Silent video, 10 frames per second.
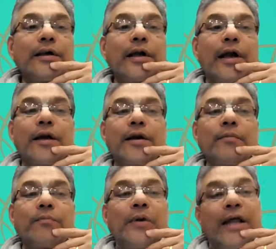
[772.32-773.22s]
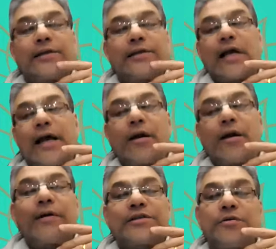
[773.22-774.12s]
And please, I
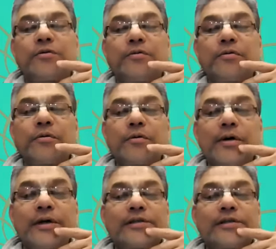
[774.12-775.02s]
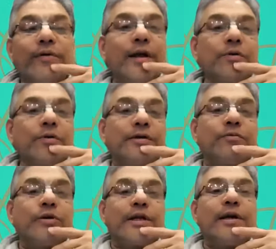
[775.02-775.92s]
request you, he's a very good
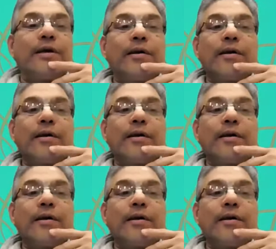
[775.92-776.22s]
devotee.